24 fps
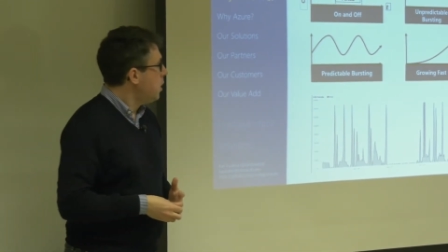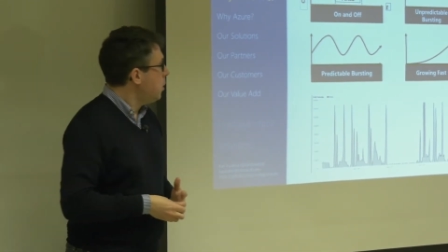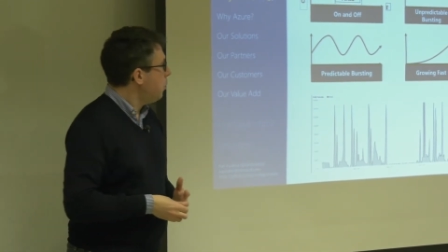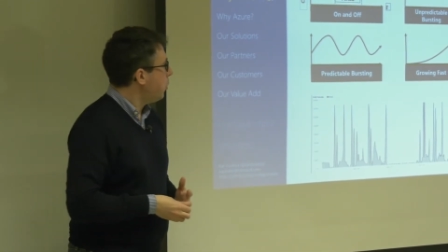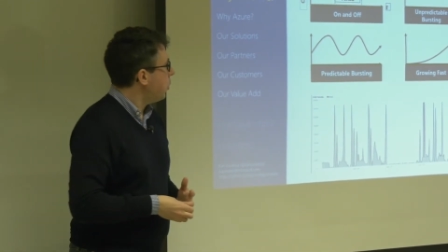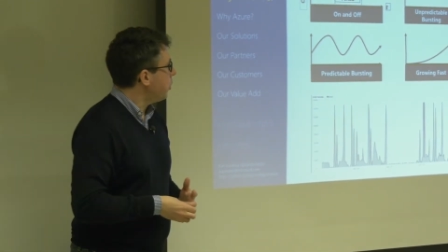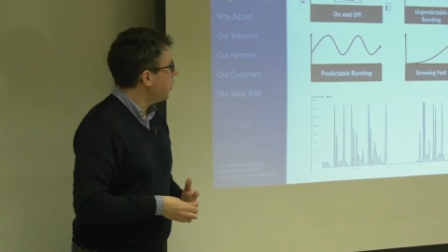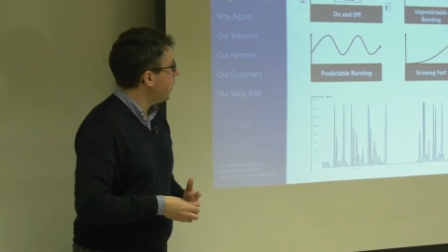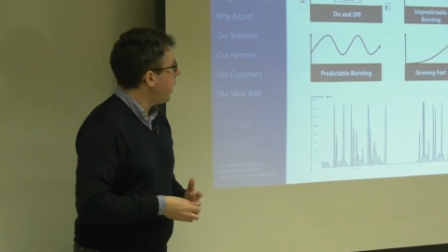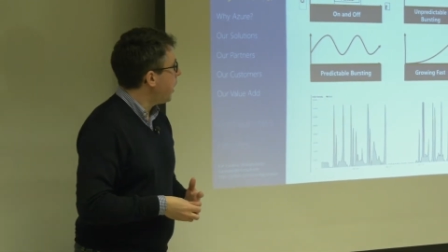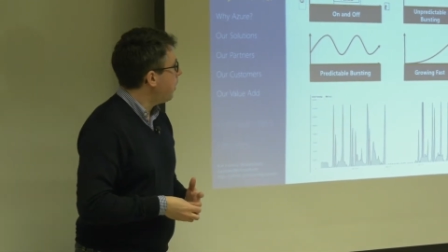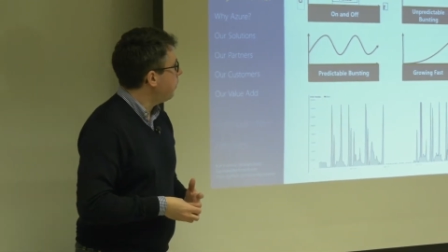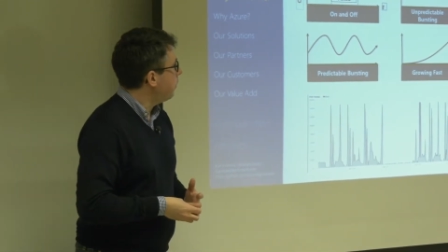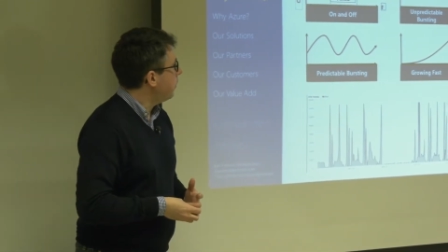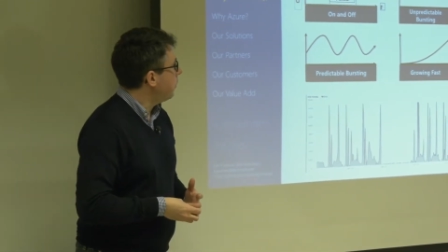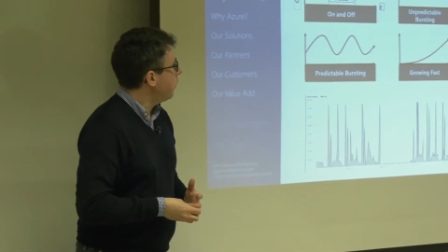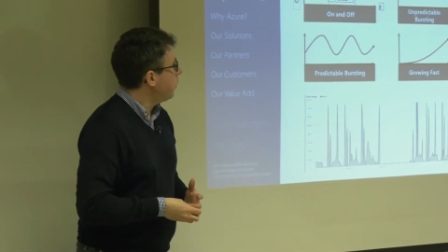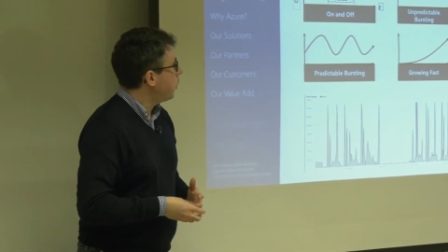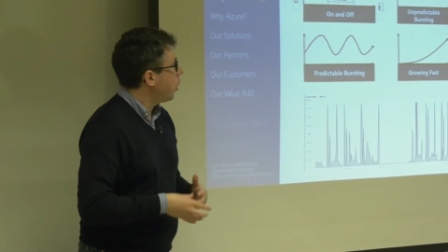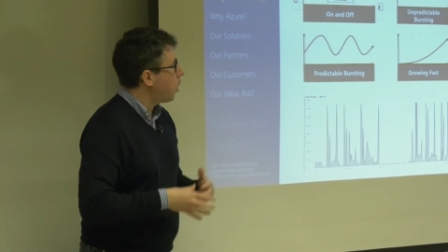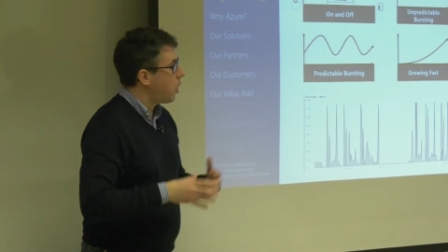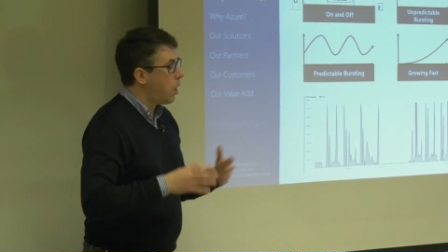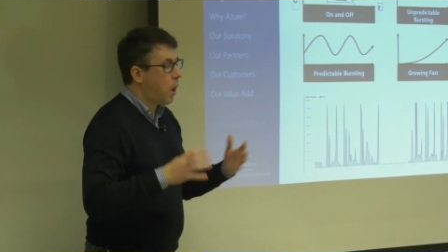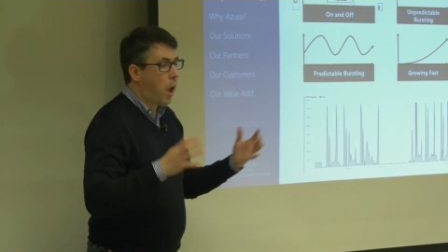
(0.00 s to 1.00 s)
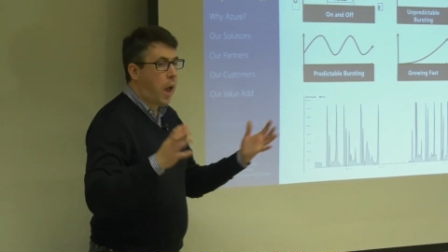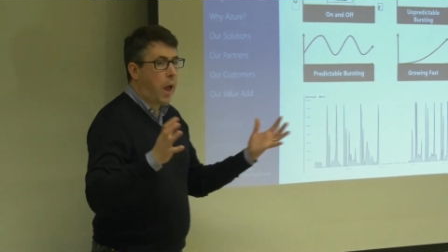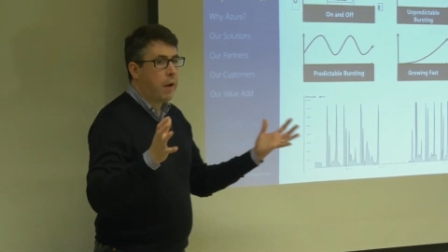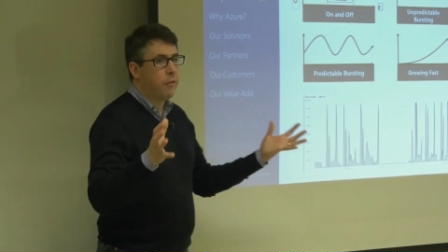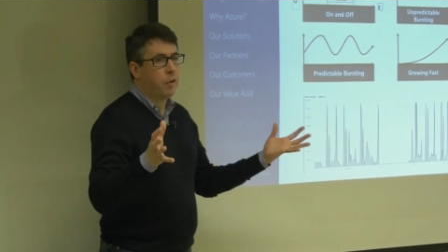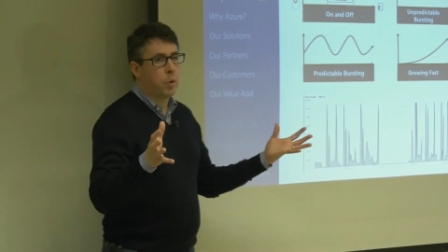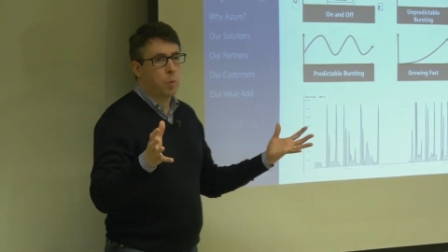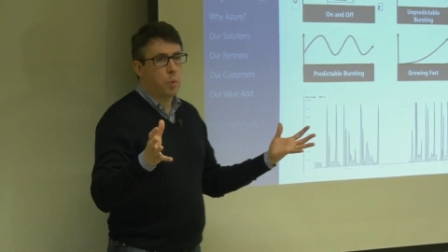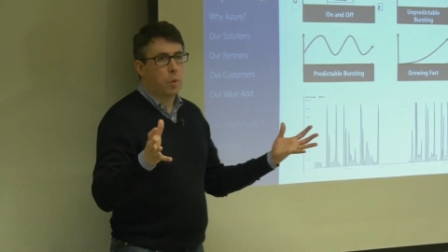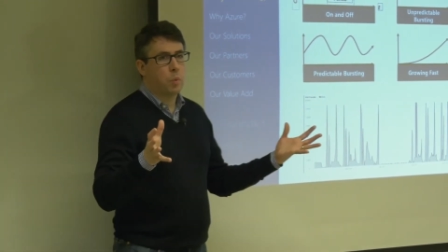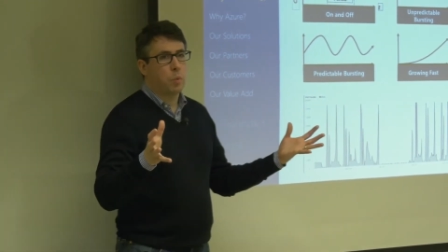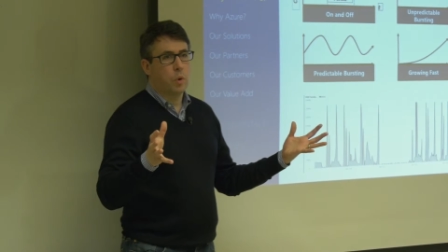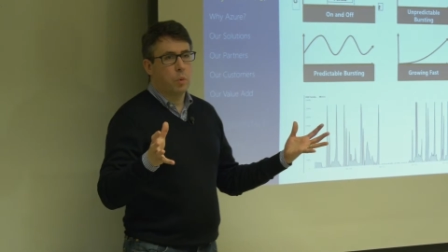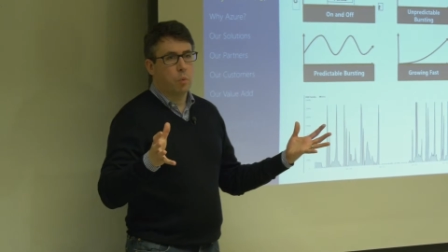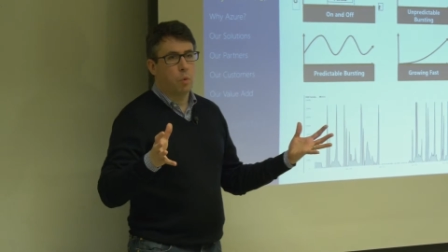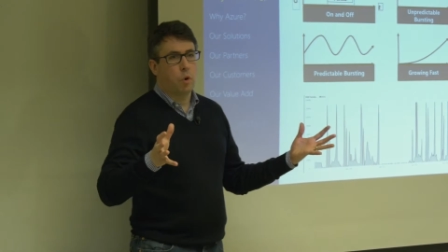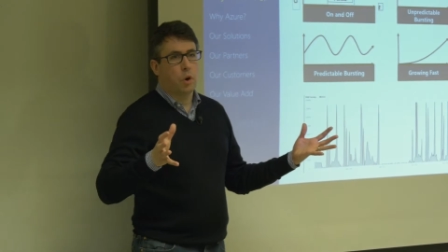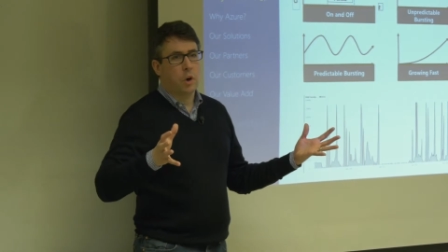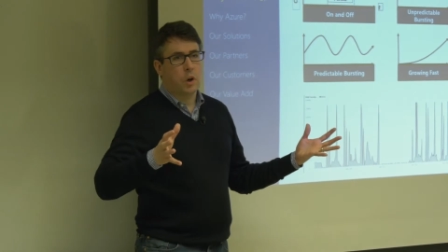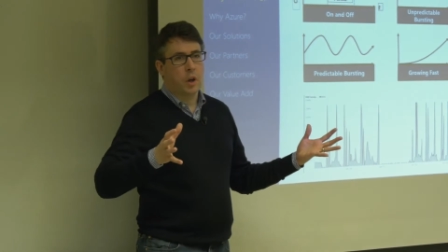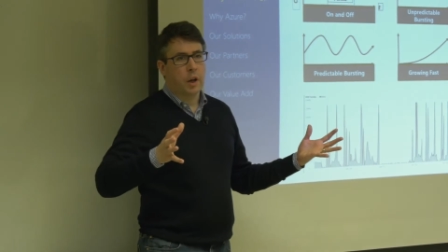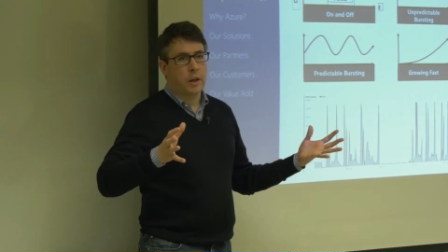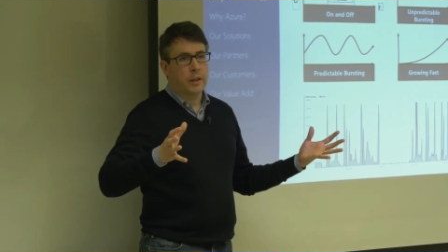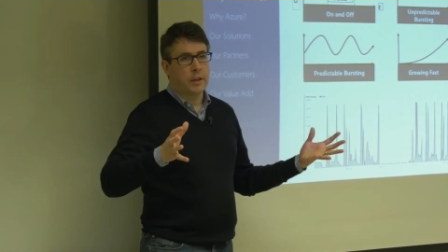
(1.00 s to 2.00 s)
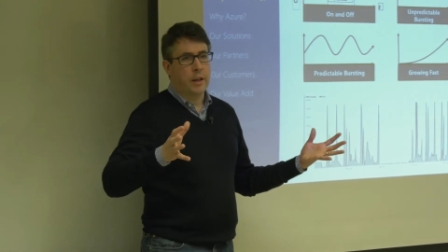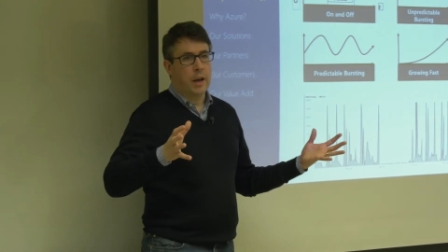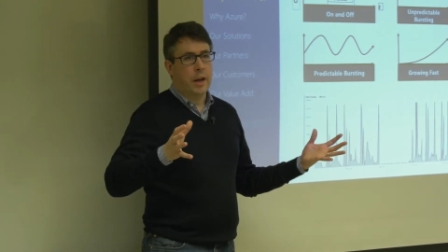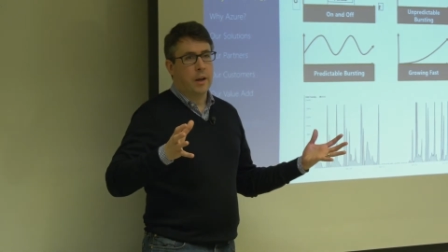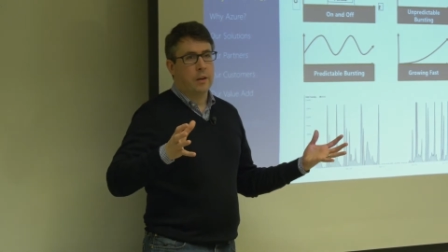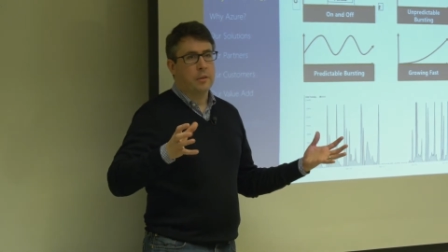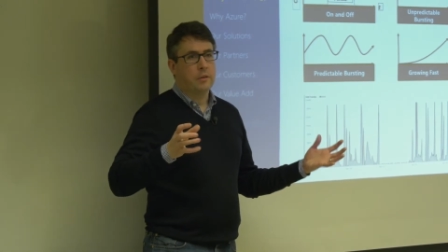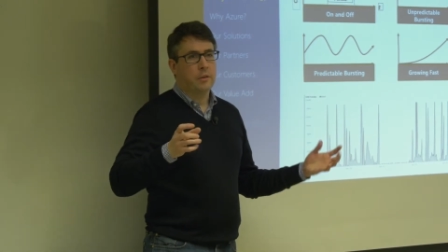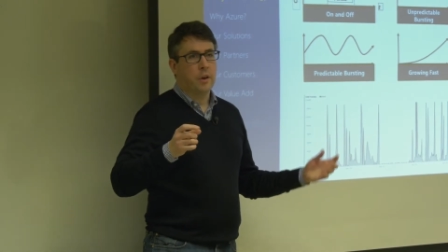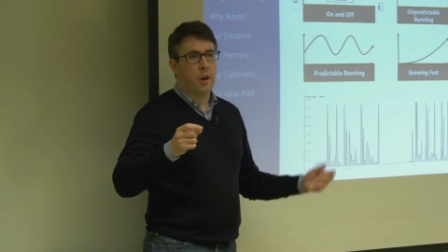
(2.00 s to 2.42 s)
But not everyone will work like that.